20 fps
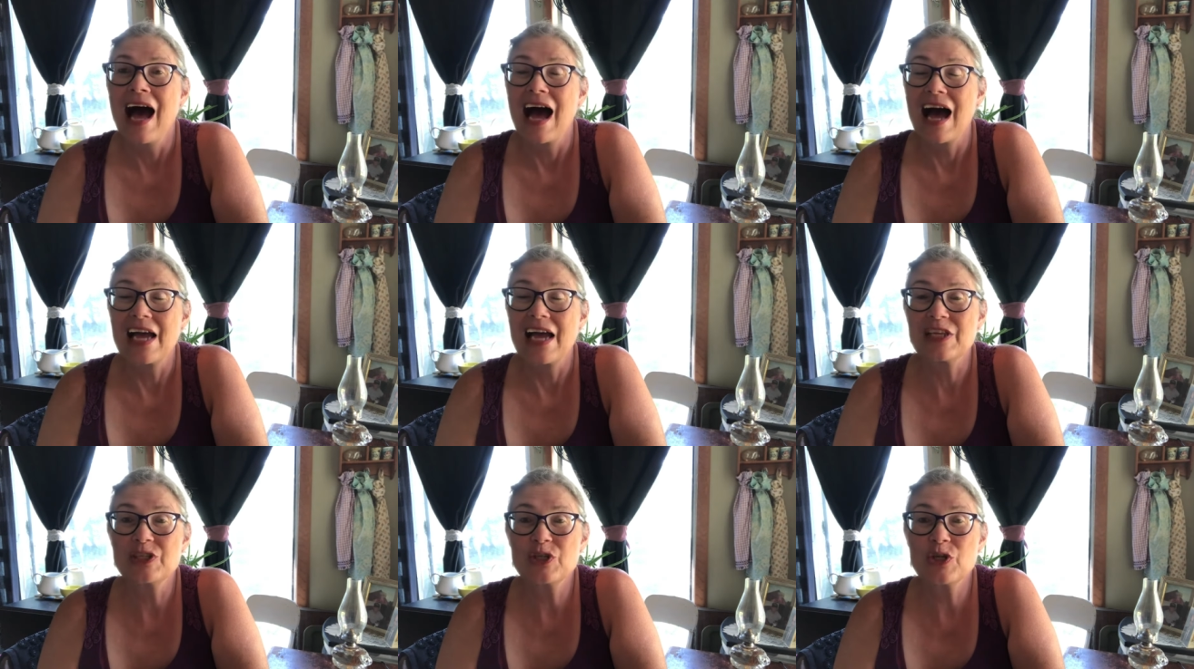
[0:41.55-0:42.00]

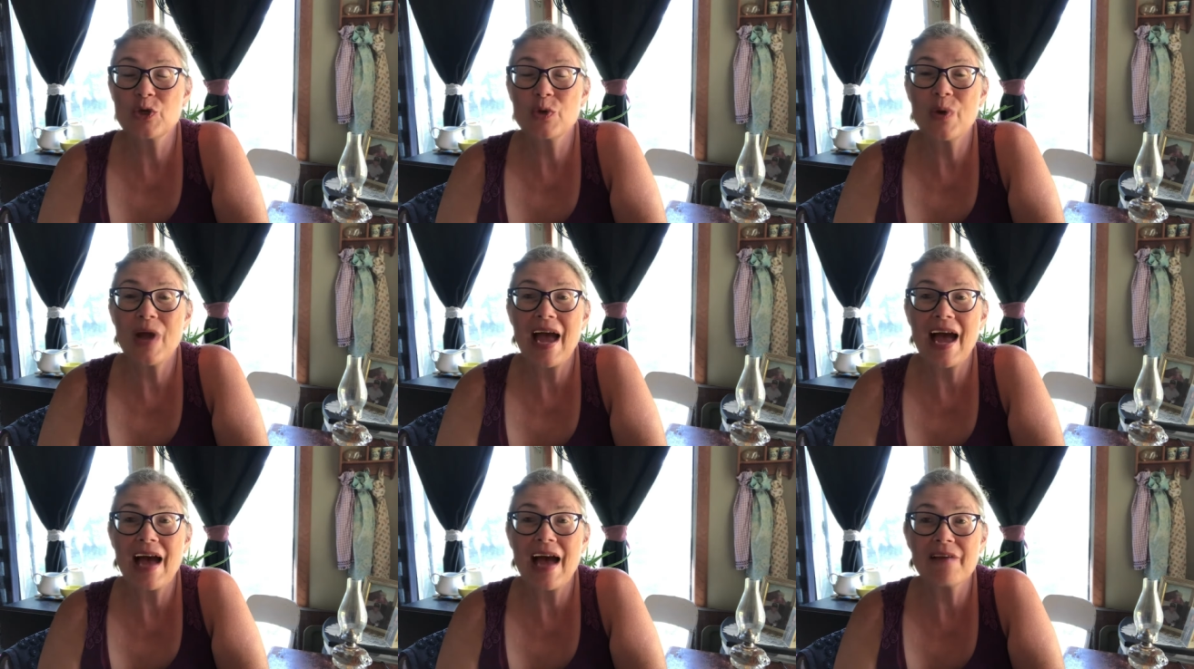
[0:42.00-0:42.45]
I do
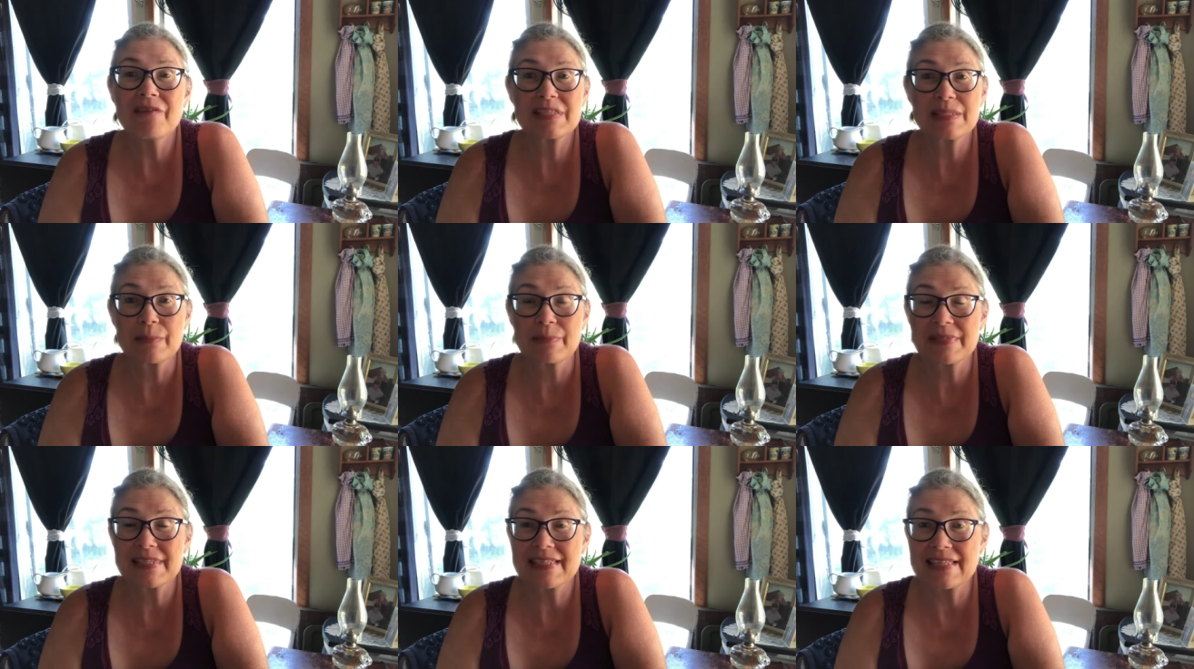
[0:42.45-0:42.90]
have
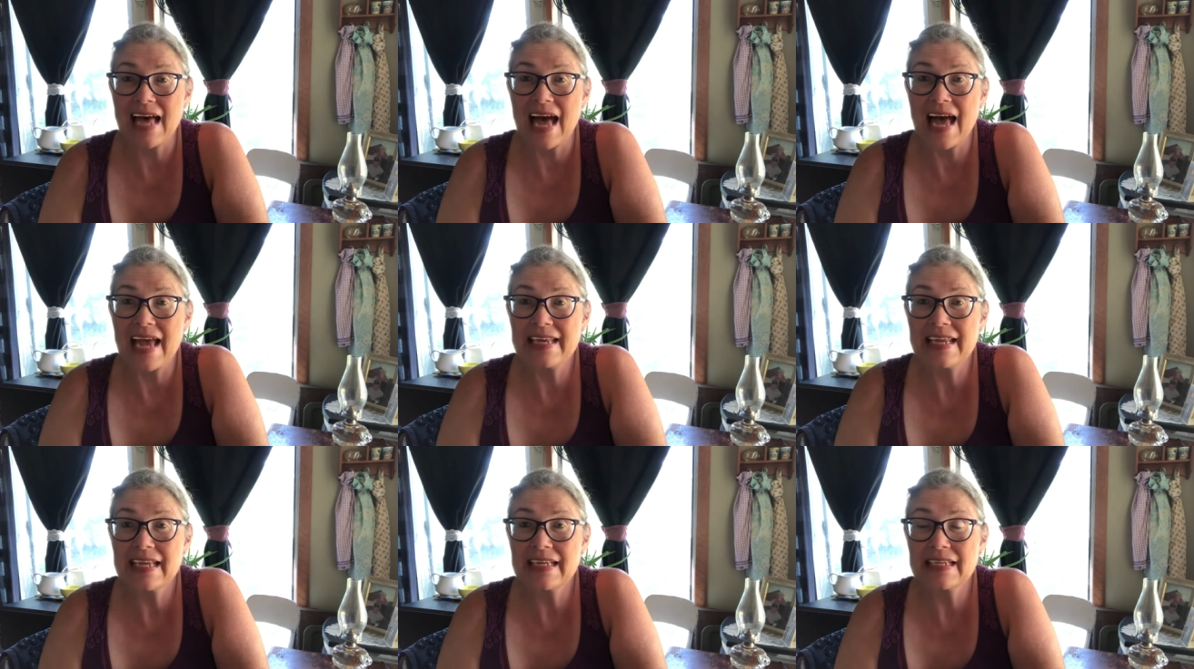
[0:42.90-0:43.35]
some
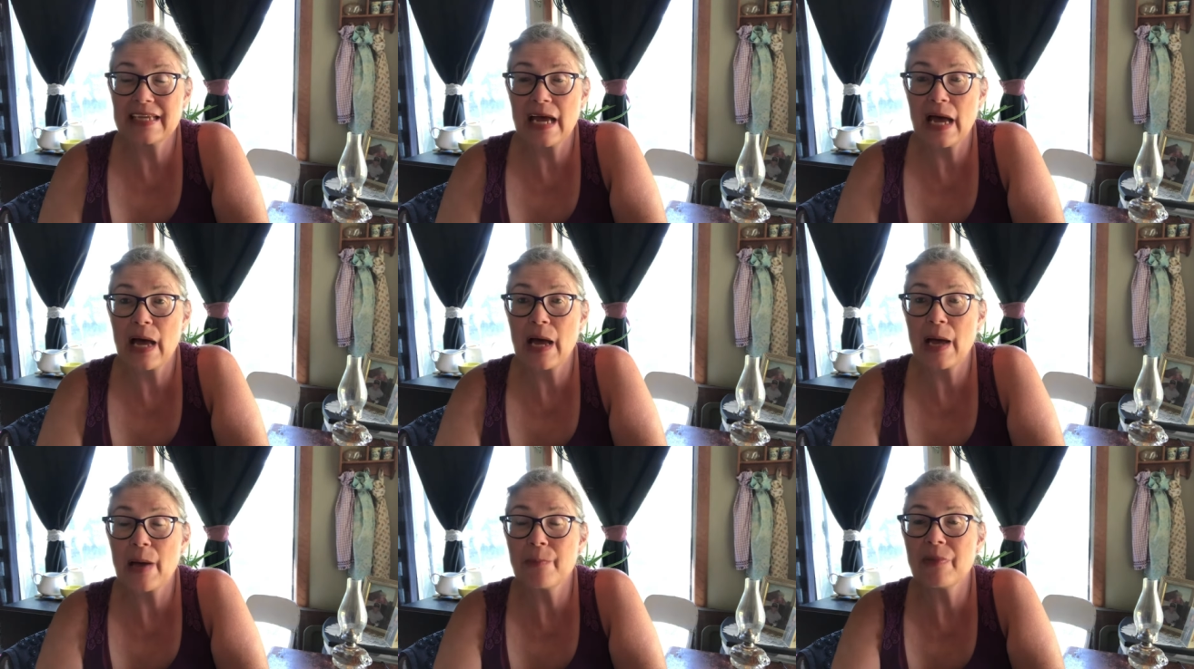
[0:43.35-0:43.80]
side
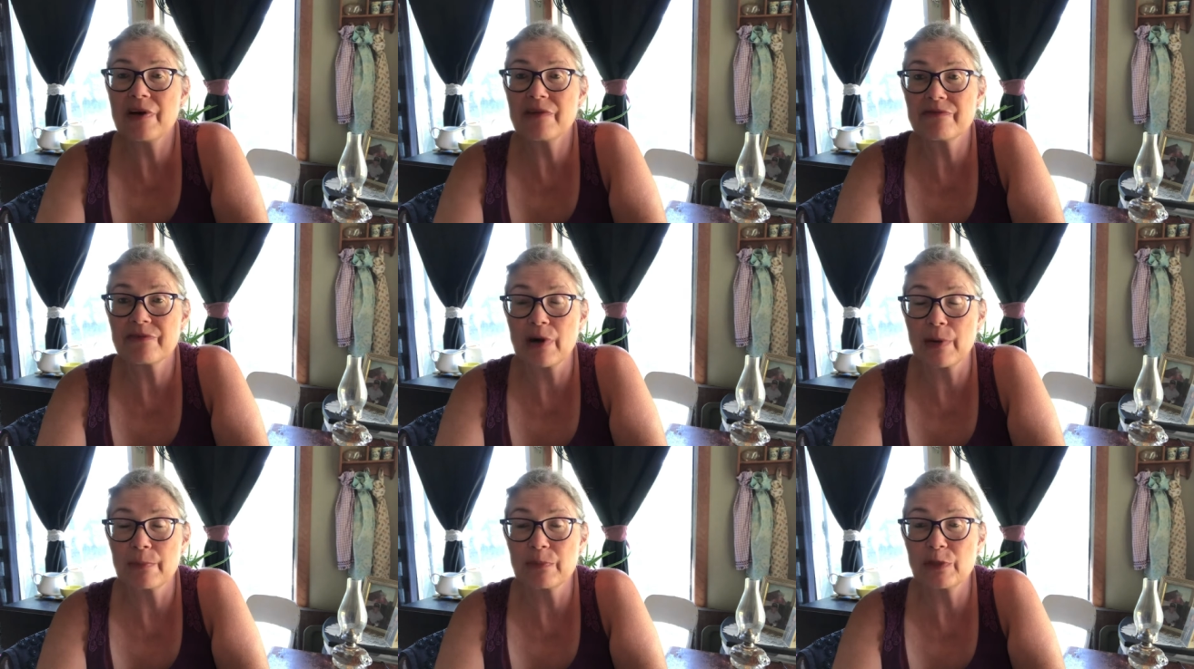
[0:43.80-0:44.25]
income
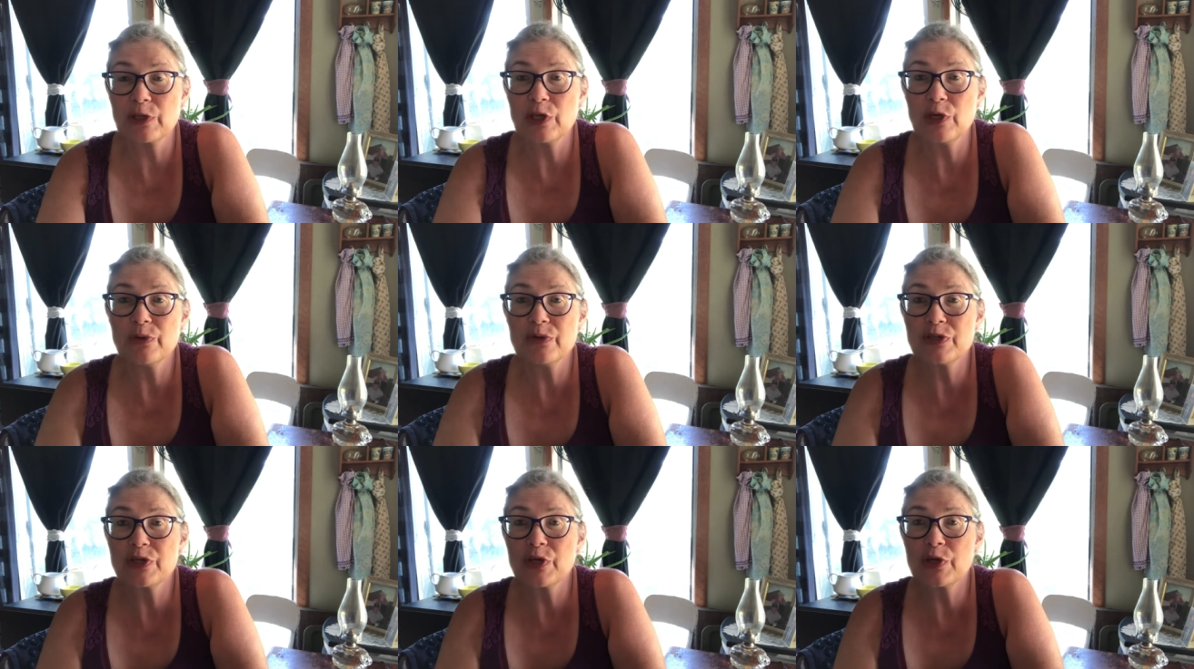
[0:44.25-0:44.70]
from
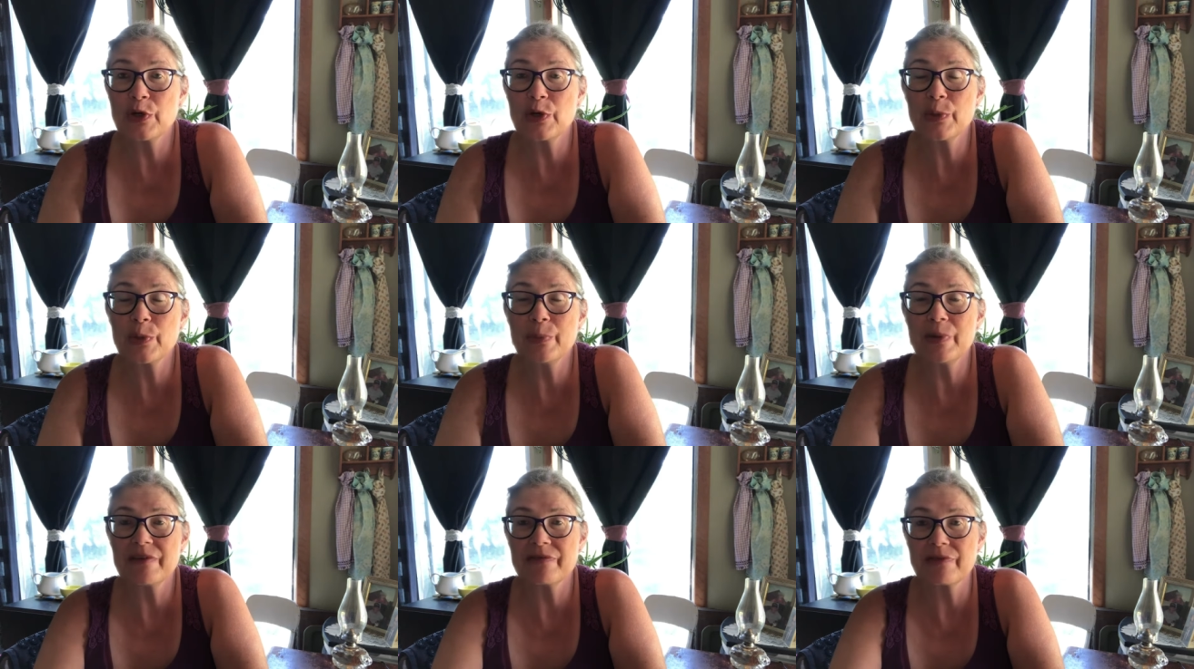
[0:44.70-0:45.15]

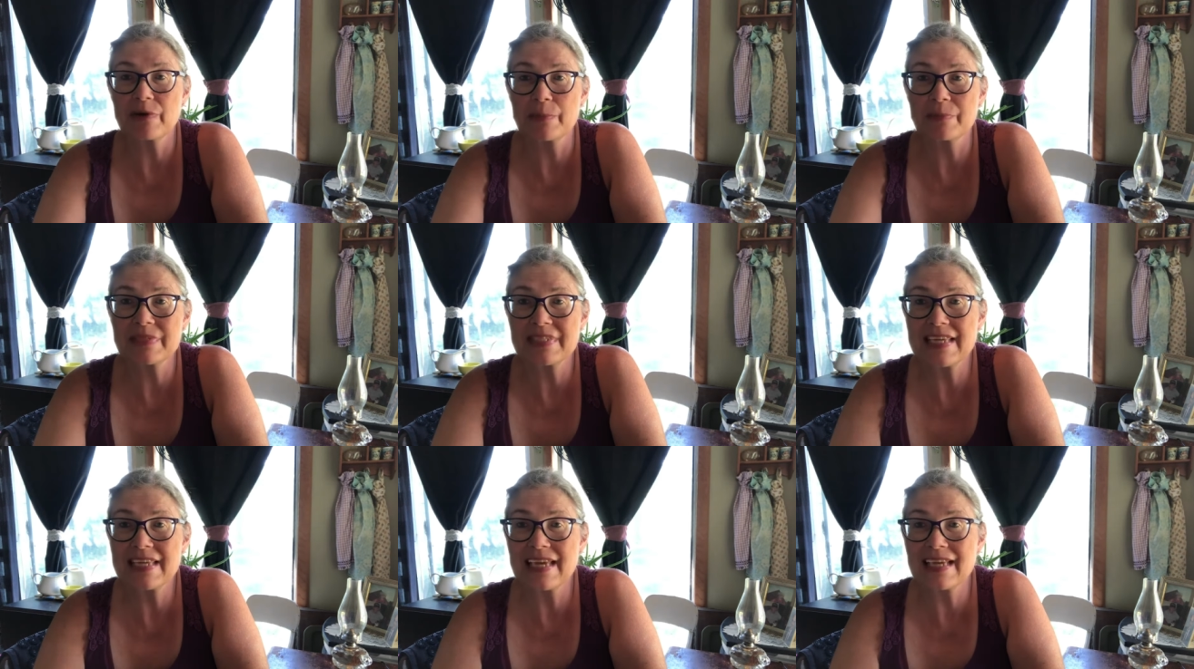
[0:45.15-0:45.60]
YouTube, from
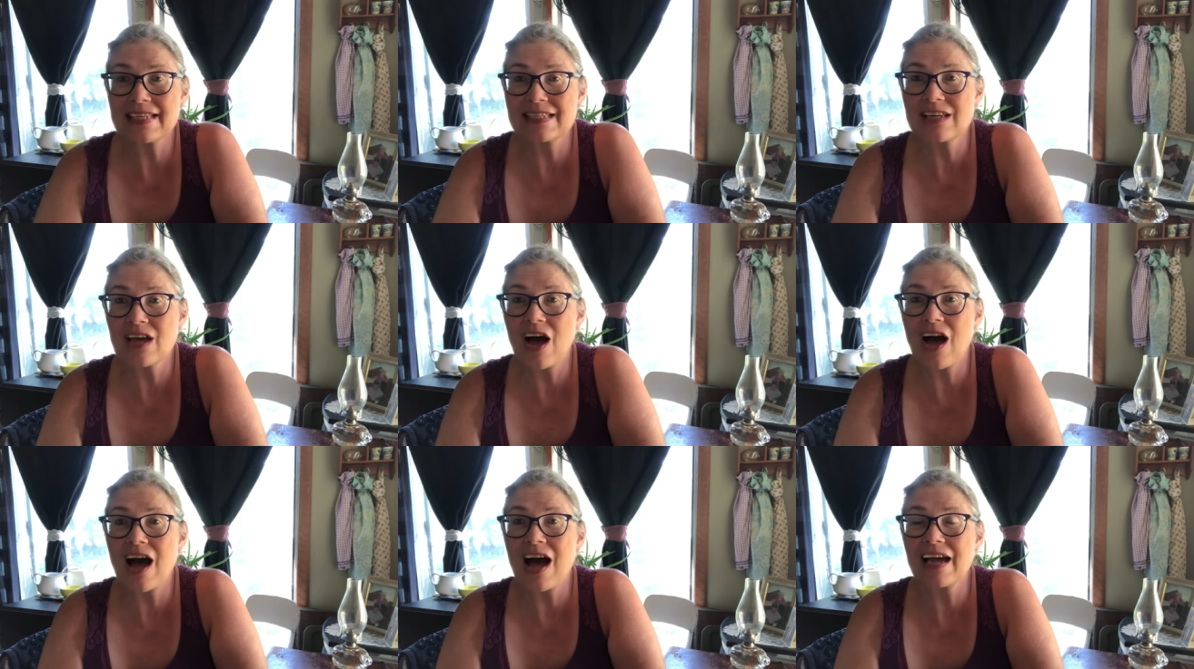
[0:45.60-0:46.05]

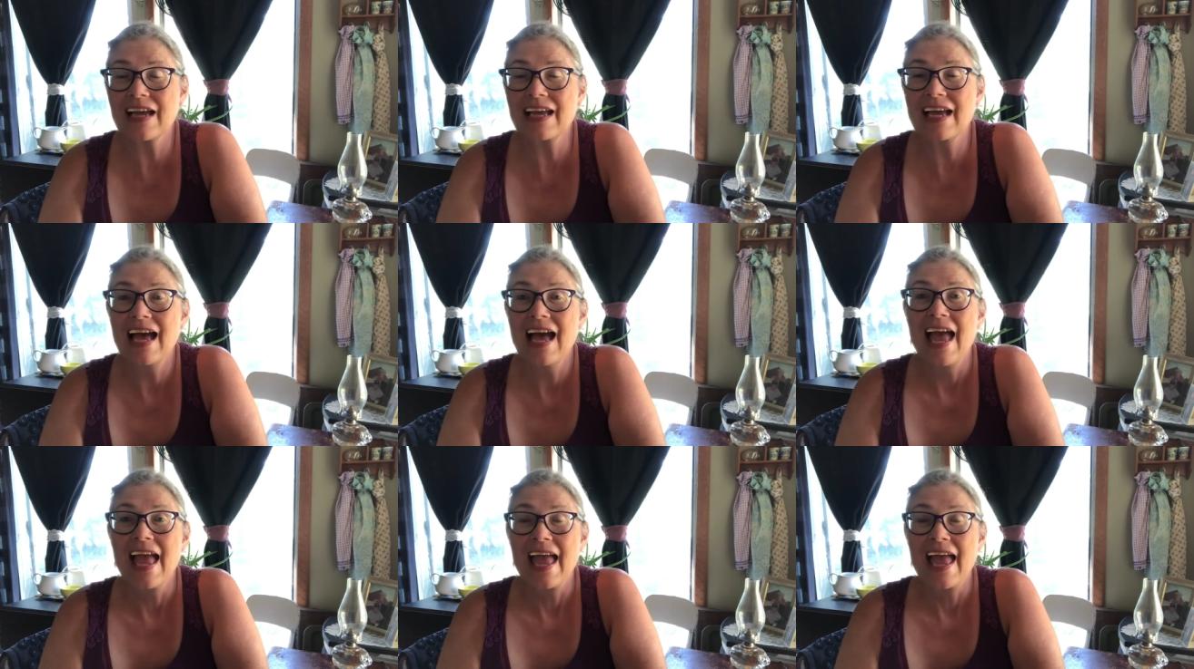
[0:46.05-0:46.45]
TikTok,